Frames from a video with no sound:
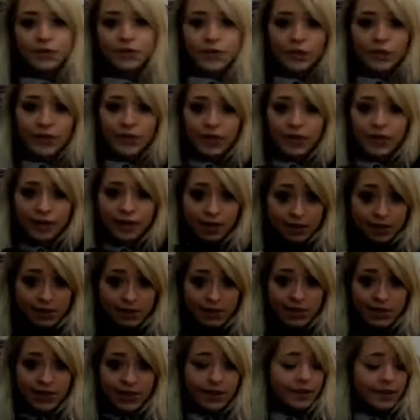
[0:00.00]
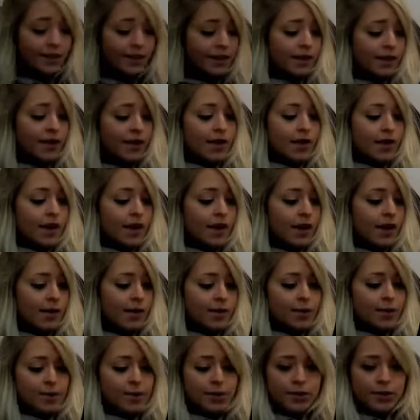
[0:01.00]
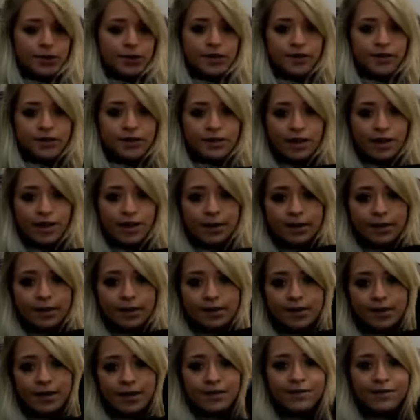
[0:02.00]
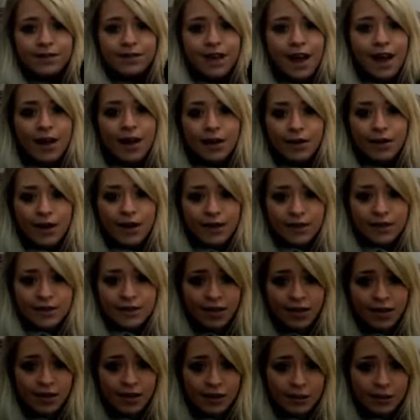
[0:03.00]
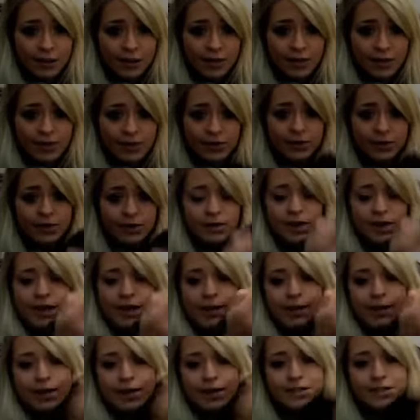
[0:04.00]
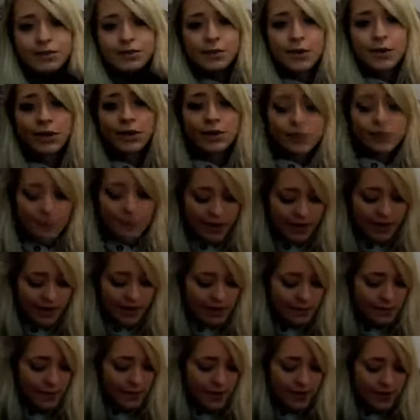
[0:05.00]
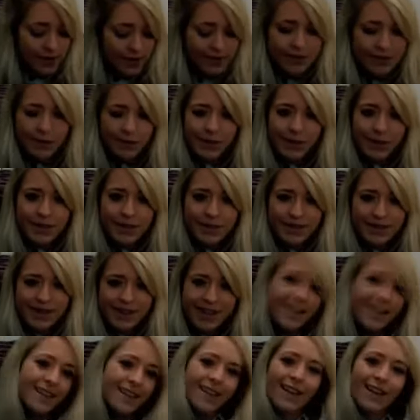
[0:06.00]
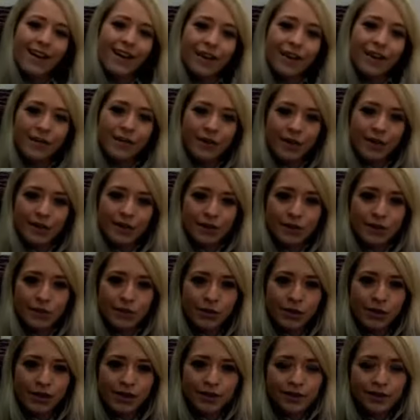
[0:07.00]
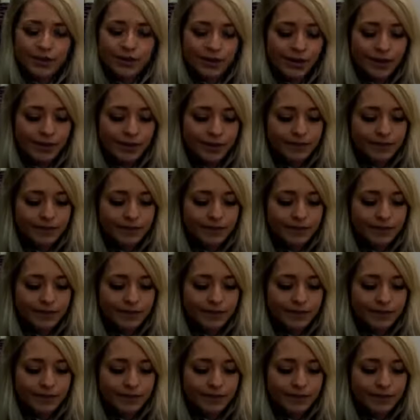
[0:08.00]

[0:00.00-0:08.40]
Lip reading: for uni last year, the majority of the time, because I carry around a ton of books all the time, and I don't want to use my nice bags, otherwise they kind of get destroyed. So,